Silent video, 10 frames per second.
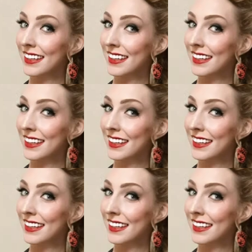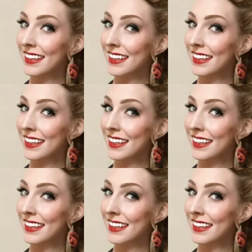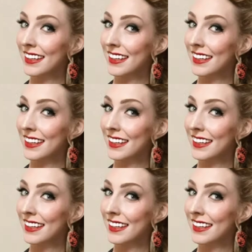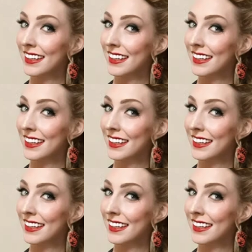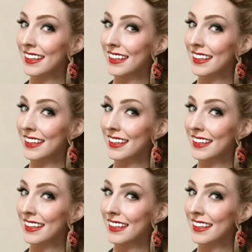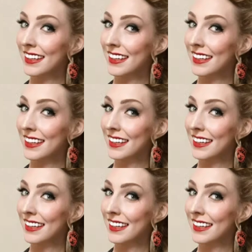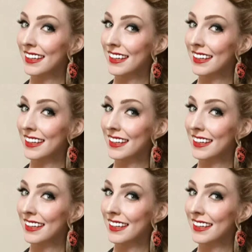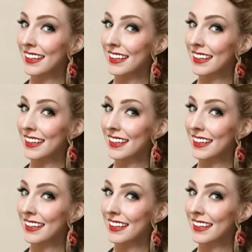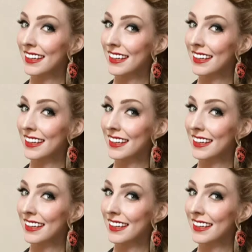(no lip movement)